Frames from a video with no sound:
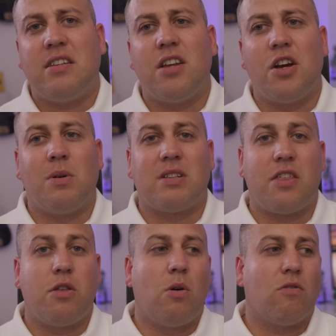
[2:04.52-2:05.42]
to do was I
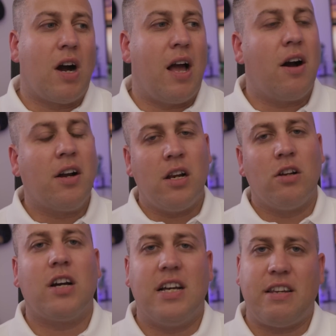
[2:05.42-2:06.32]
thought, right, I'm going to
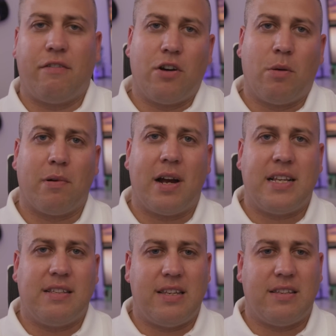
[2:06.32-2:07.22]
look at a different
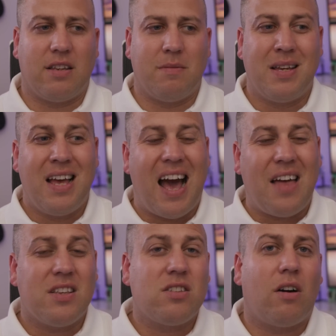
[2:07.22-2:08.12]
operating system.
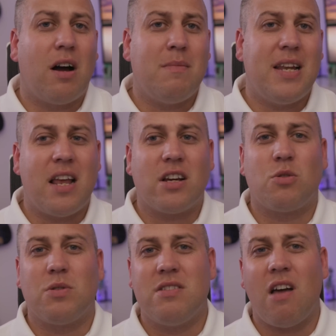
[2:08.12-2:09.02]
At the time,
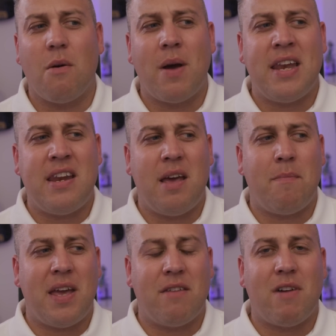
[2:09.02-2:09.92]
Linux was nowhere near
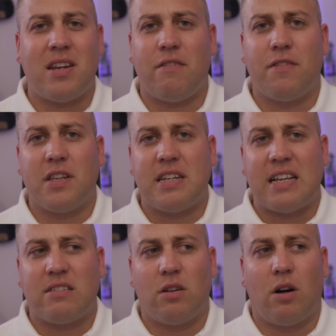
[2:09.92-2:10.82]
being ready for the
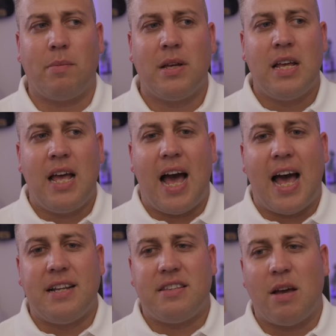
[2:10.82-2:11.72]
desktop,
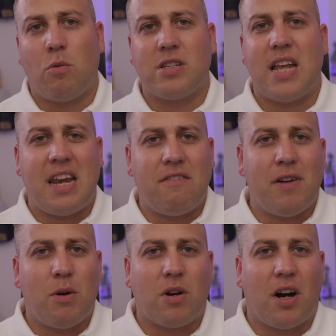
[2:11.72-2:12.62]
and there wasn't any
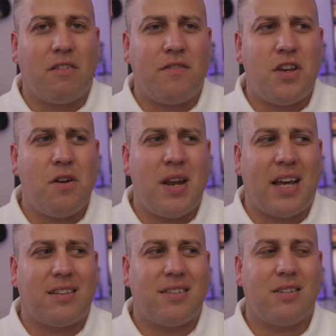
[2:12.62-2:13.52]
real kind of
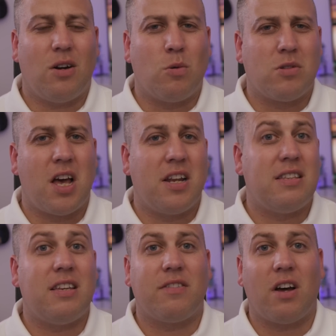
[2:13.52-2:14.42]
Unix
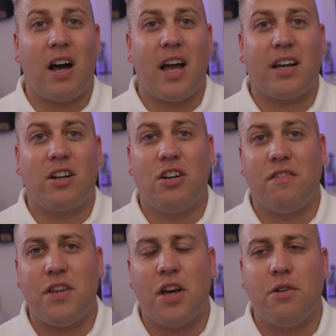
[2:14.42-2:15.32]
alternative that I could
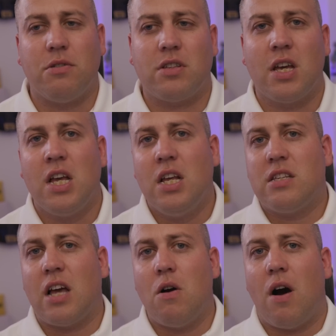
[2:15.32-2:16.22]
have used.
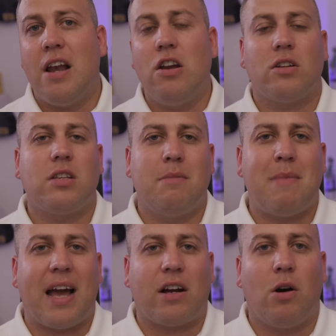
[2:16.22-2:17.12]
So I looked at the
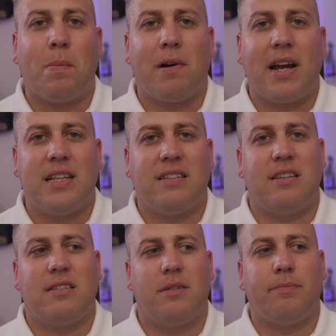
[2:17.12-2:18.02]
Mac operating
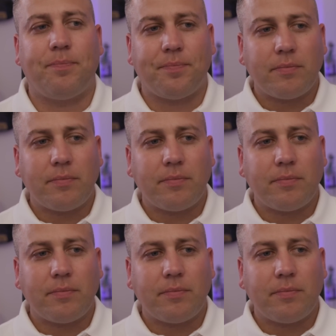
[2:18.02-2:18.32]
system